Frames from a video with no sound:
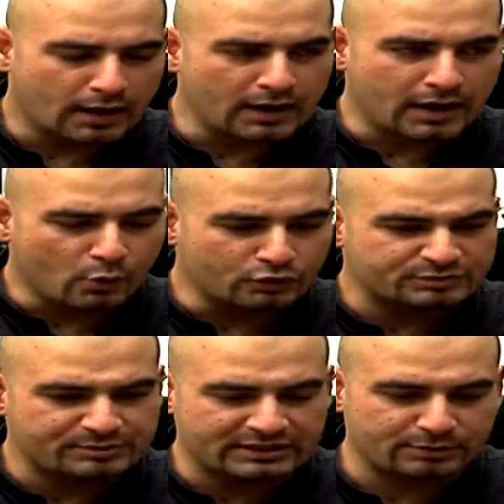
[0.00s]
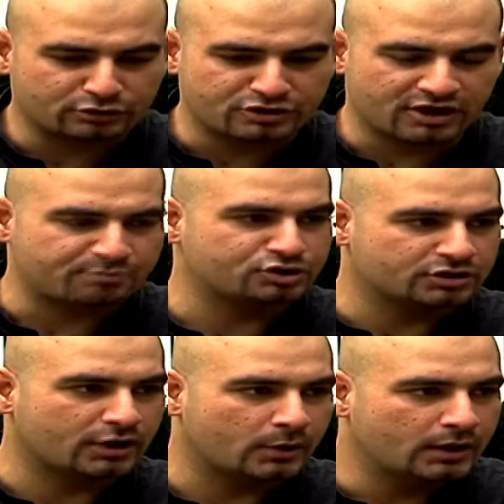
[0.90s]
I want to speak about
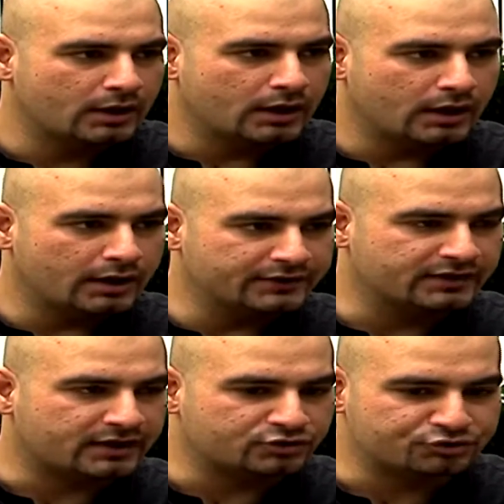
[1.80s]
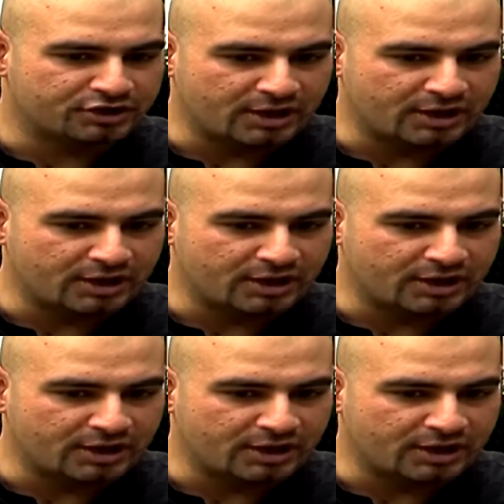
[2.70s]
corruption now. In the country.